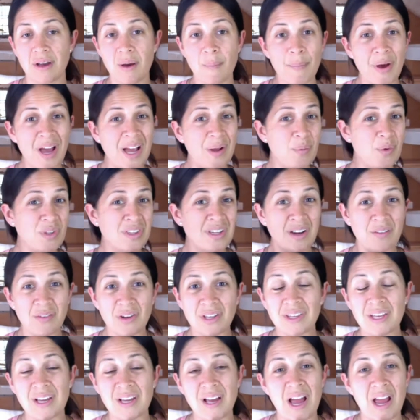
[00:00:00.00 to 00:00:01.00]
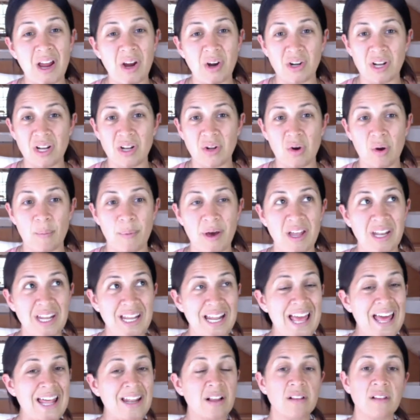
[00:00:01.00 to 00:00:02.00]
combined with everything I already know about
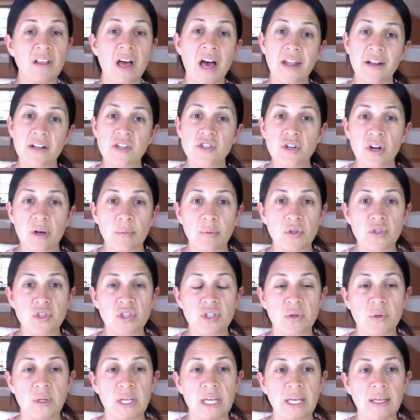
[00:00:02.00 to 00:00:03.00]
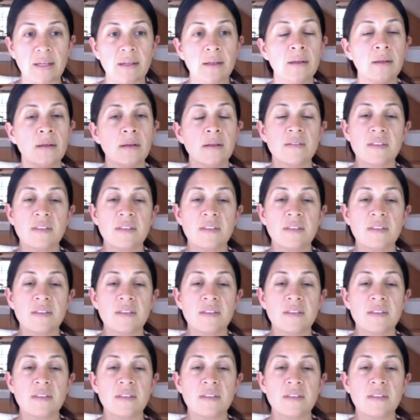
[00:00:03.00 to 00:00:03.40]
it, and a lot of troubleshooting